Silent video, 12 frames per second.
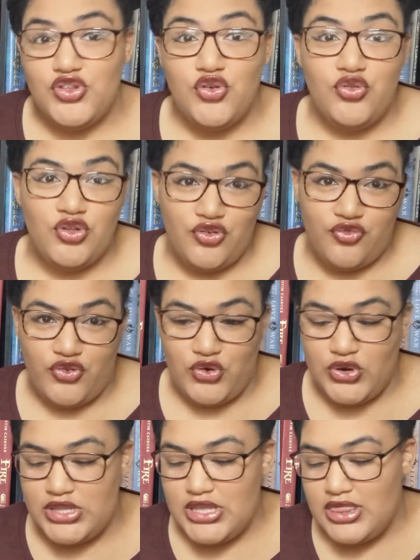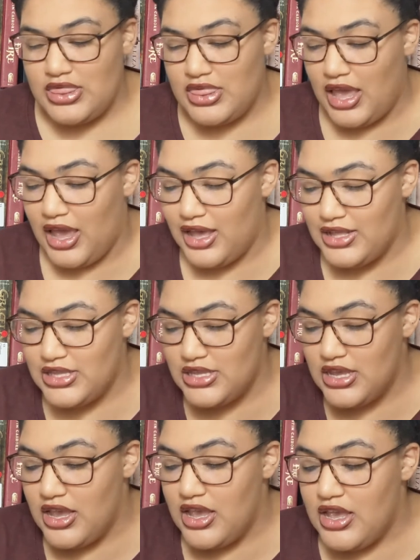So look forward to
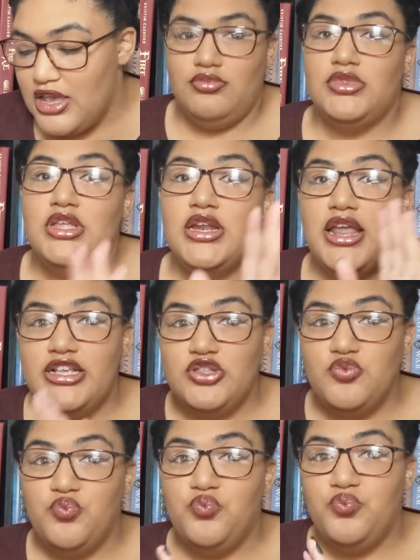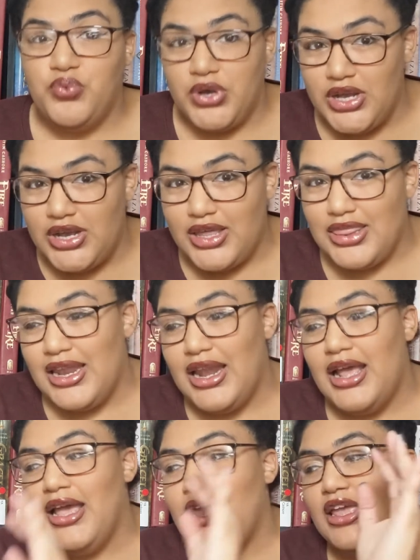that. The next book
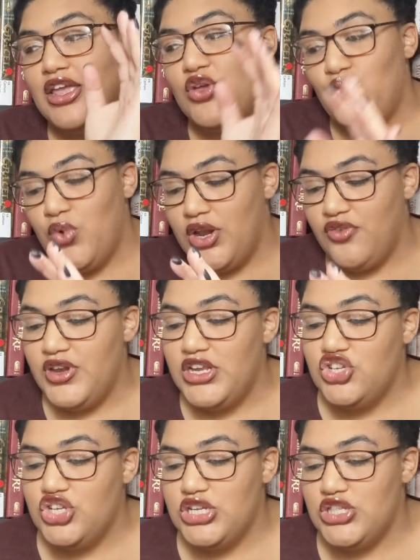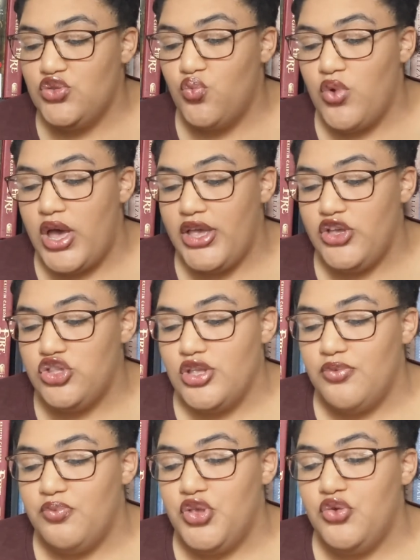that I want to finish is Wild
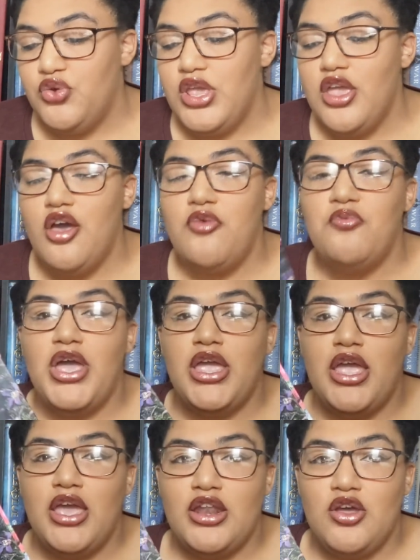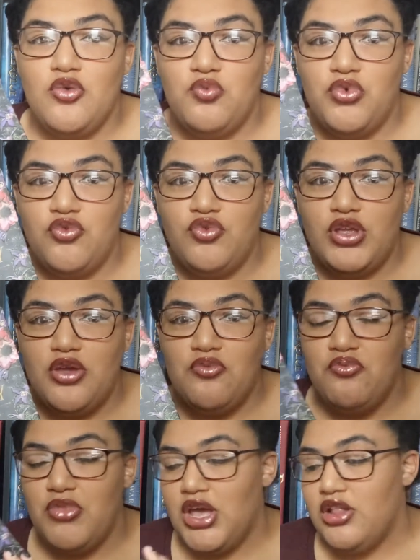Beauty by Anna Marie
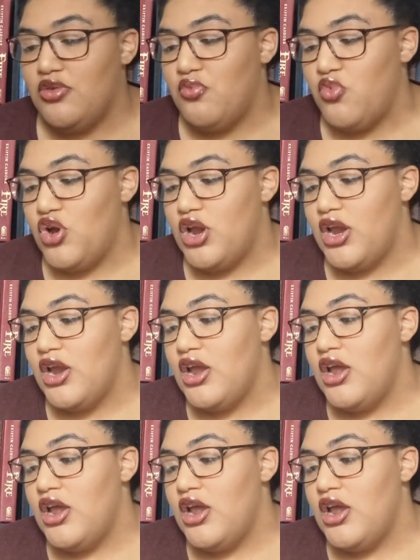McLemore.